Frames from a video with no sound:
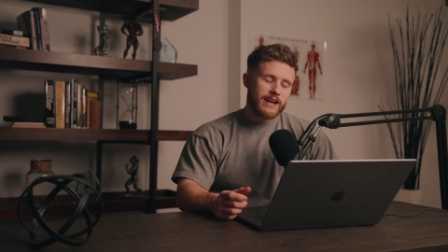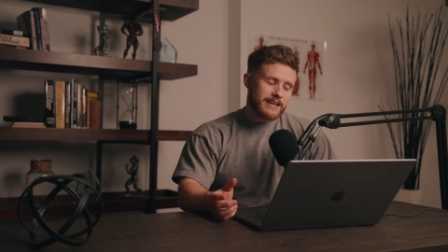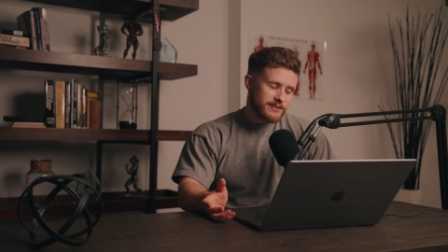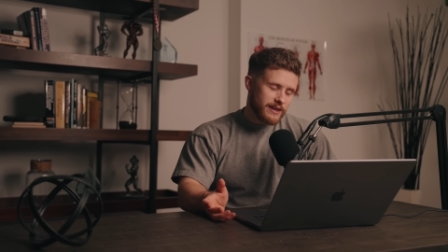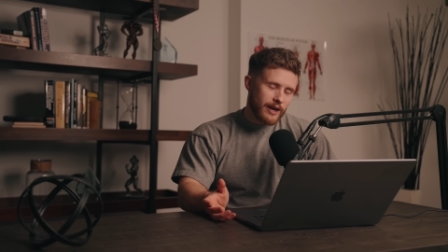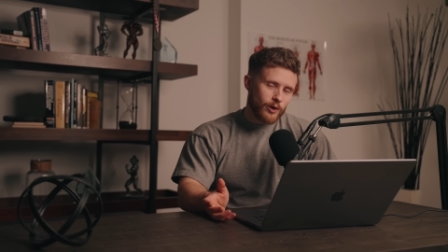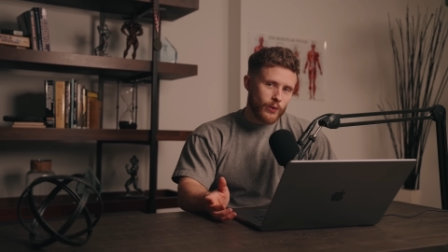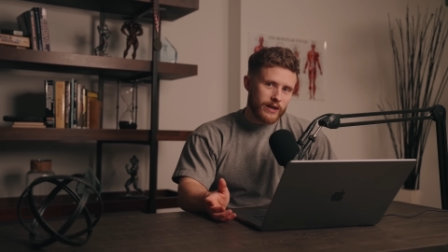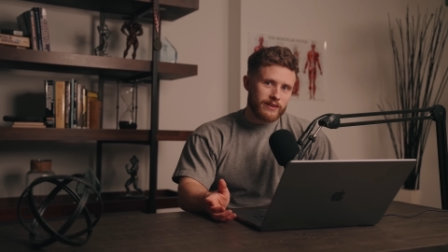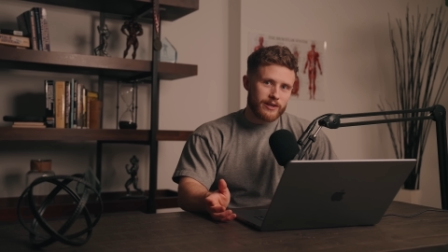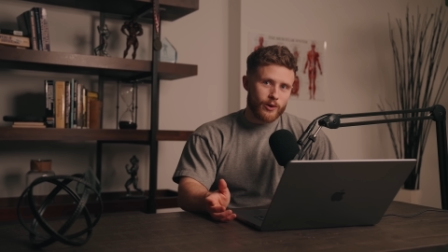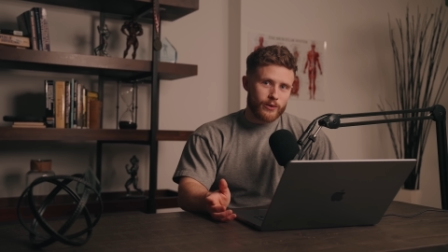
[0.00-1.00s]
next thing I
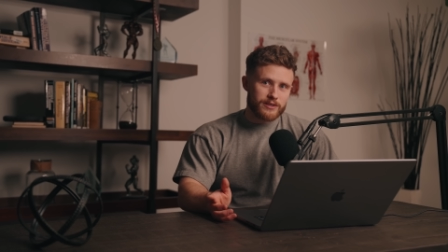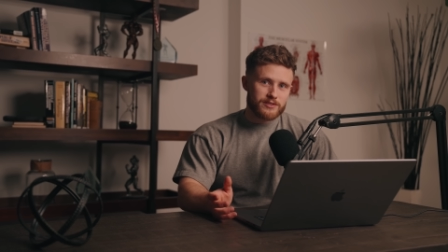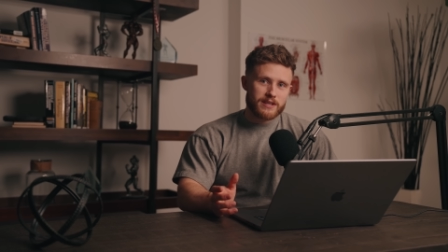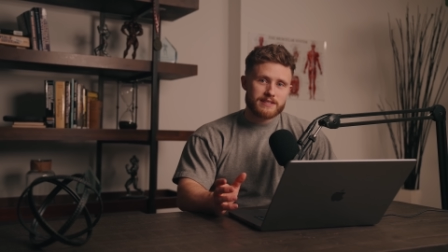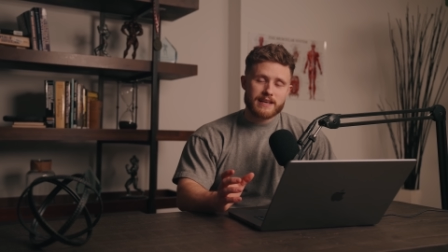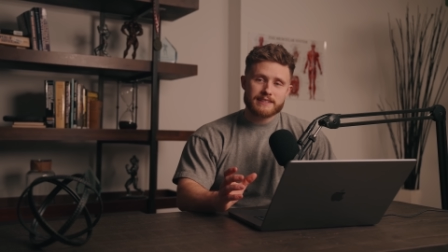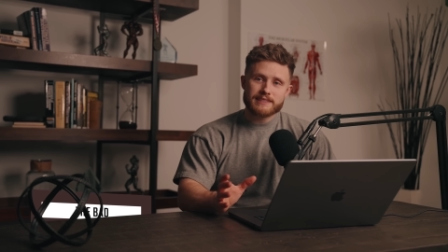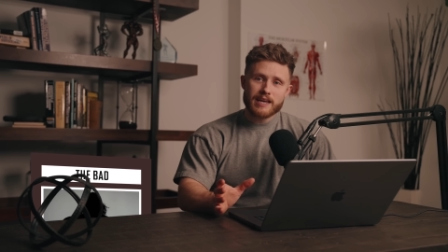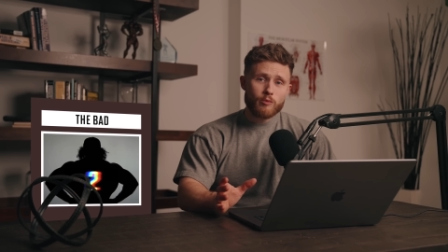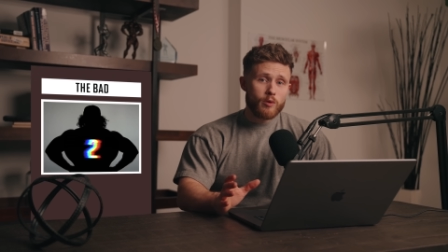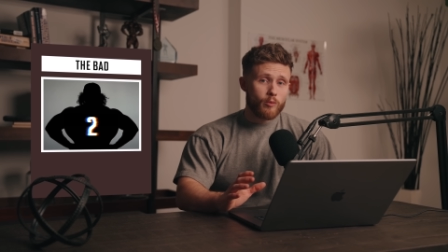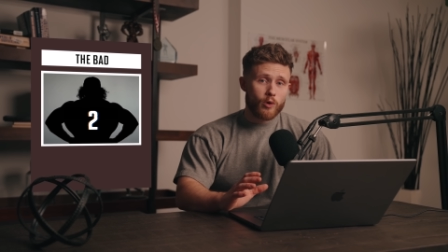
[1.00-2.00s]
quickly noticed is that
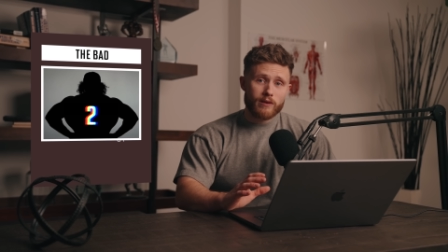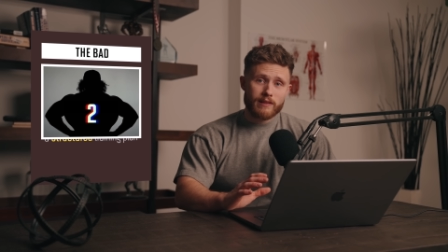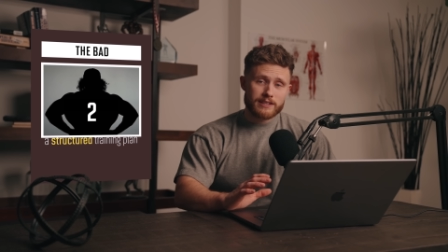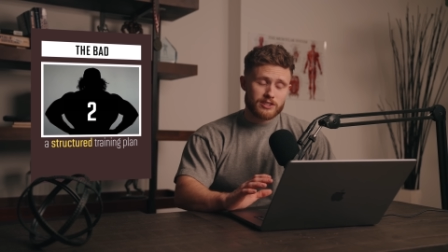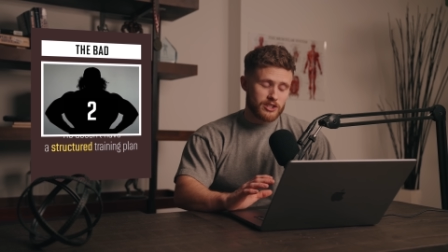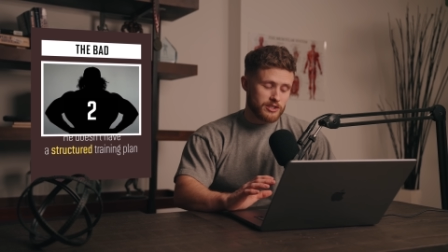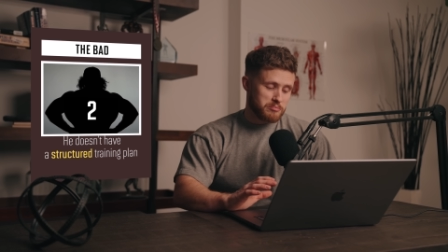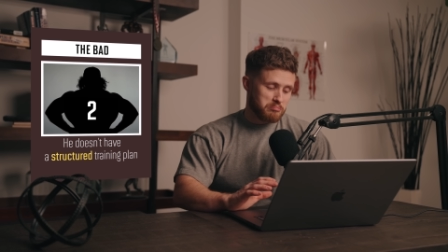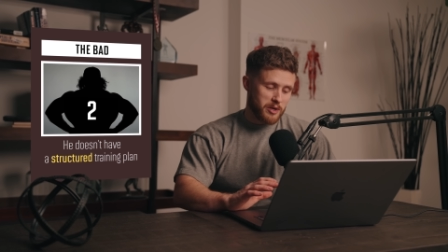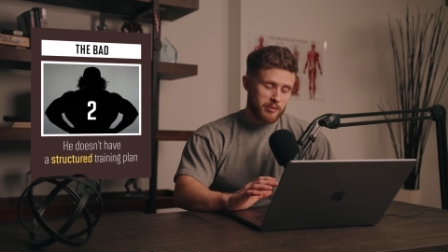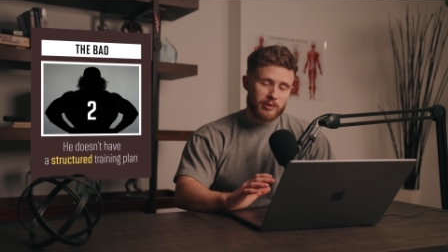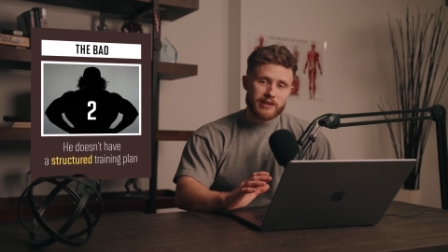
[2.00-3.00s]
Sam will more or less just
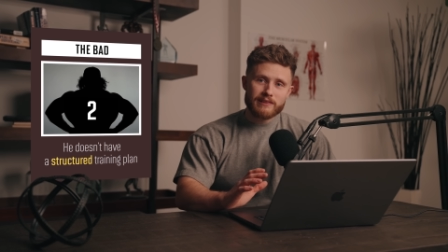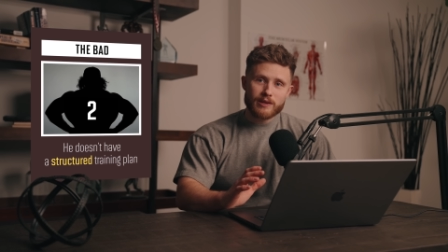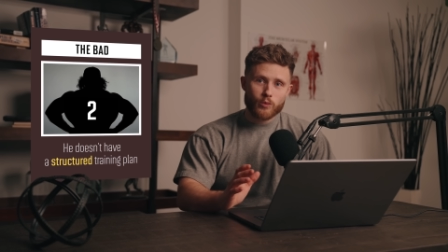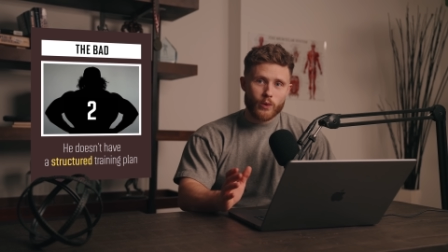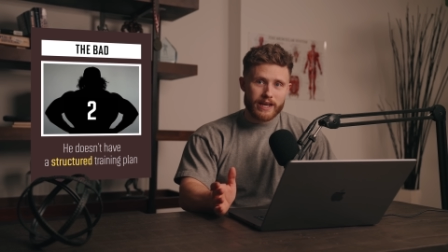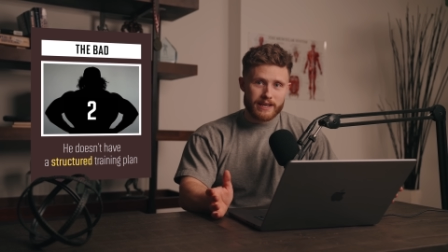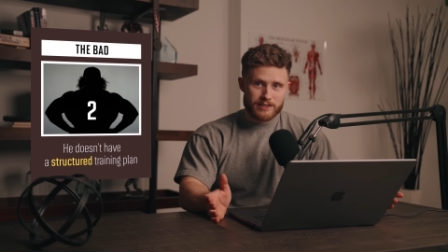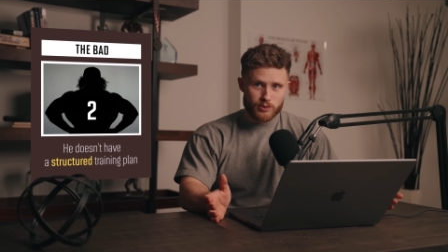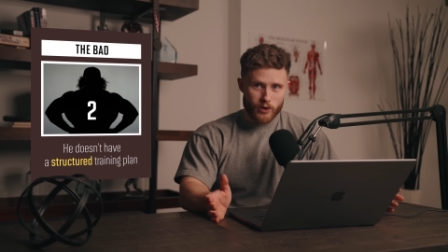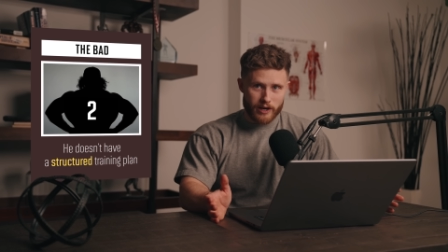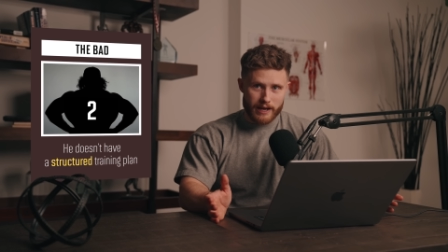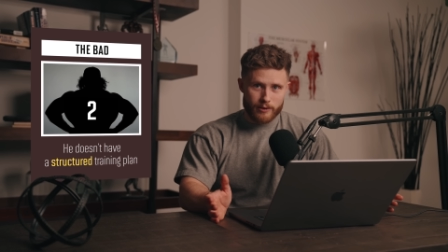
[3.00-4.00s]
completely wing his
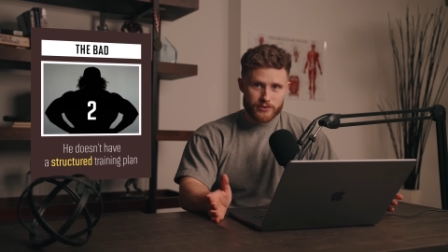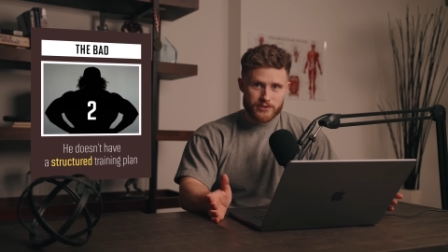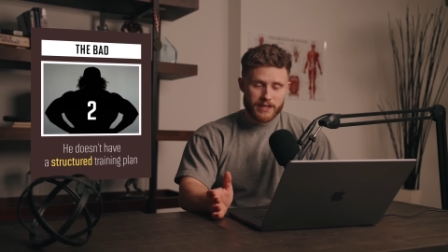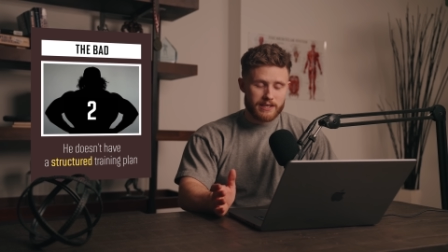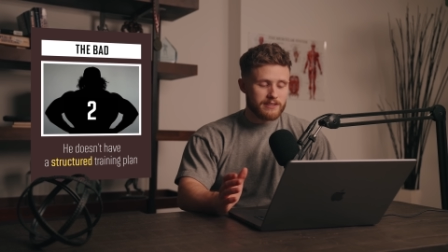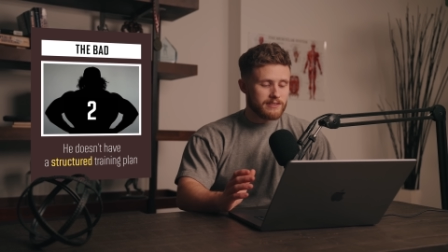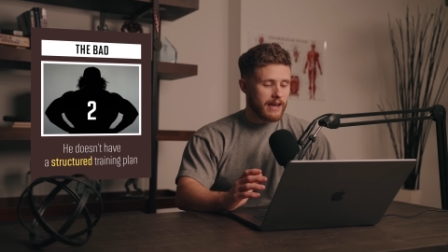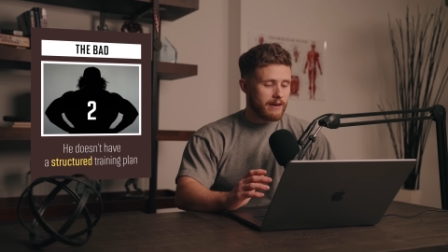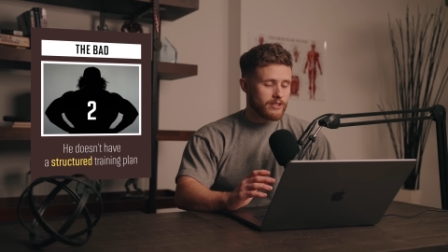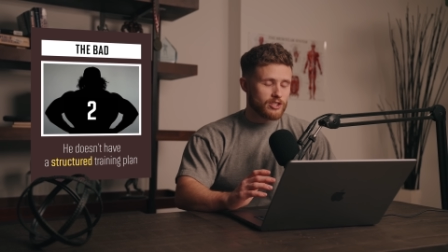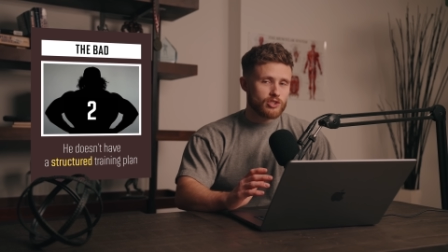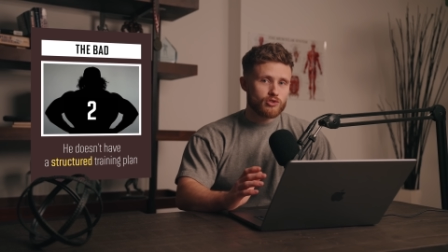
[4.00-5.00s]
workouts. He doesn't
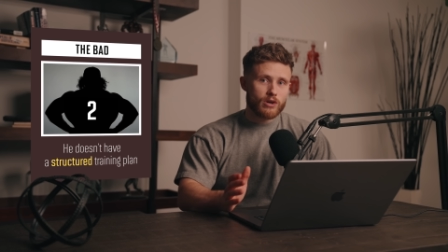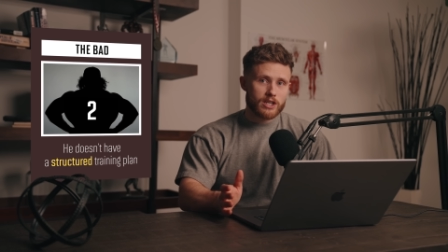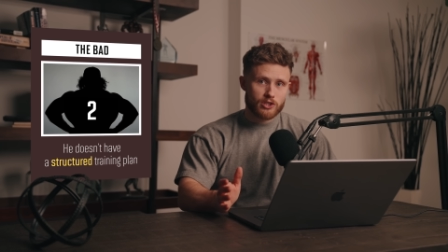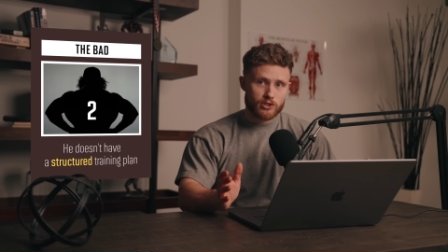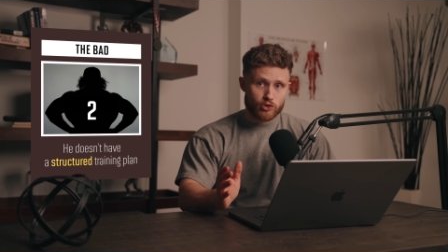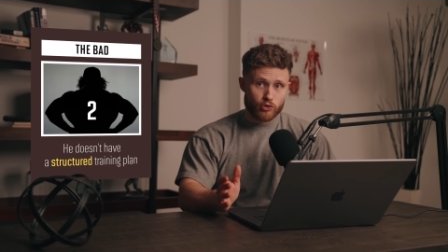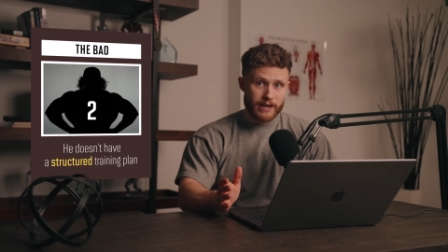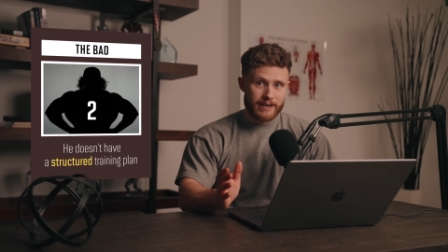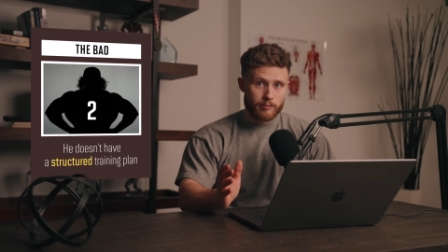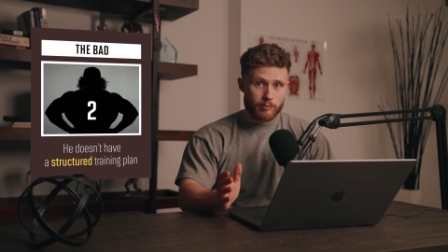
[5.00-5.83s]
have a structured training